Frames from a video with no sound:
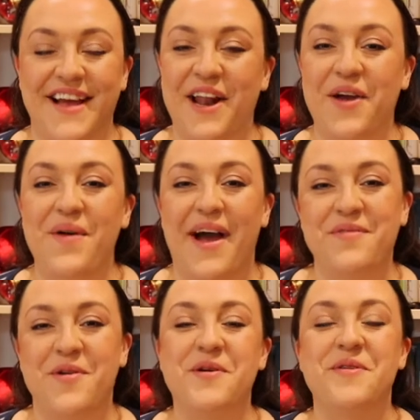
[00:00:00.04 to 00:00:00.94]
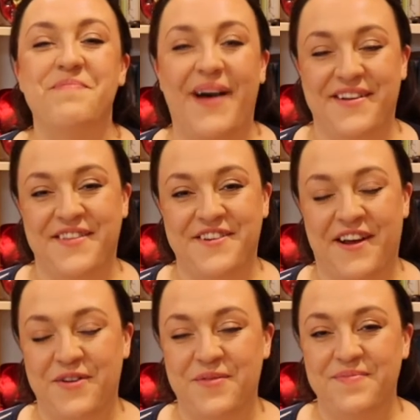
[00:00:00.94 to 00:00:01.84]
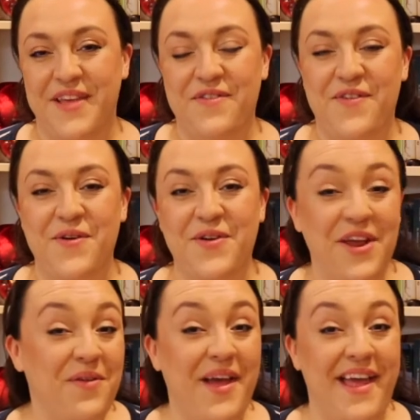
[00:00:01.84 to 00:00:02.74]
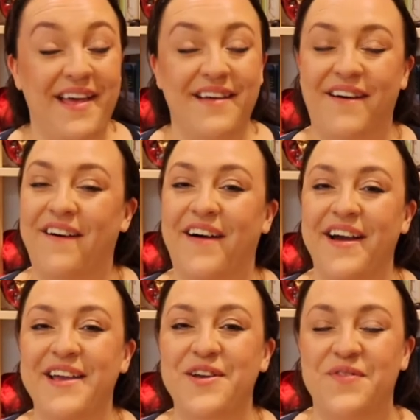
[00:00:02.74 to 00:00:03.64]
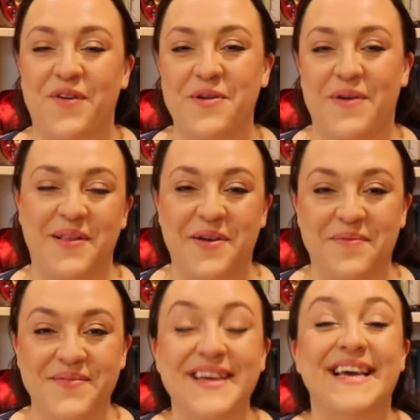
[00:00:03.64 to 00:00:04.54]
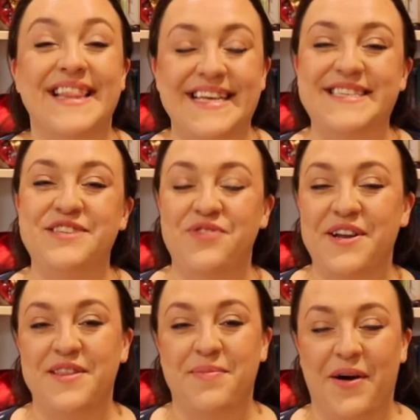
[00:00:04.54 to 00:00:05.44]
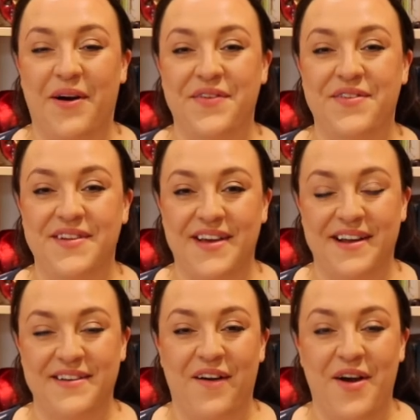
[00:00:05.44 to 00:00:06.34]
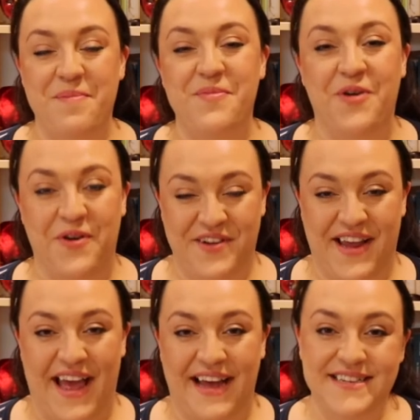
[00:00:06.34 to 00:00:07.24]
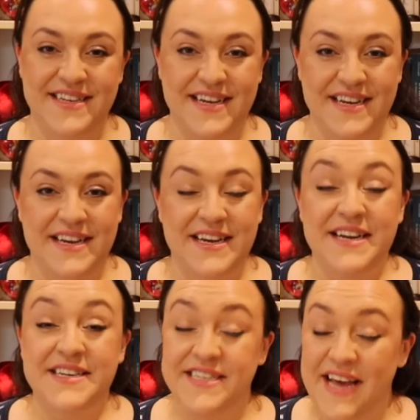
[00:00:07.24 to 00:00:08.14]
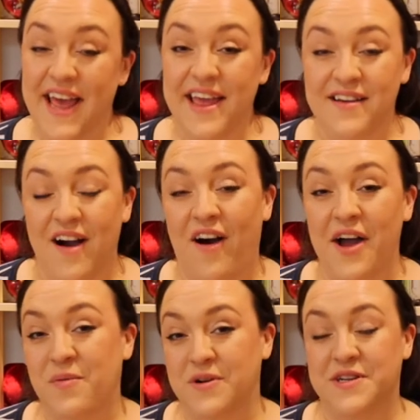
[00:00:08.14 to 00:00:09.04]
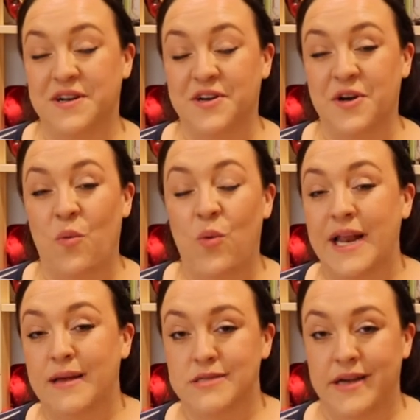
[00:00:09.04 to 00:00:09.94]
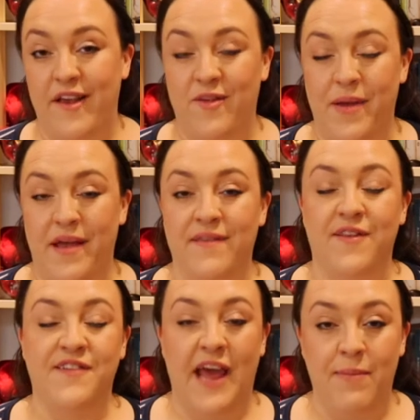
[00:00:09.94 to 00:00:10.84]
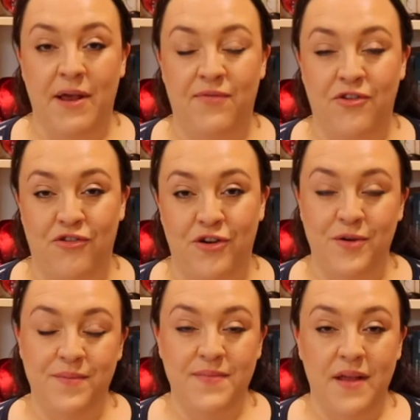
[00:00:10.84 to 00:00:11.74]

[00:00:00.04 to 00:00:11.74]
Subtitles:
Hello and welcome back to the channel. If you're new here, hi, you're very welcome. This is Reading the Past and I'm Dr. Cat. Today I want to look at William Shakespeare's The Taming of the Shrew.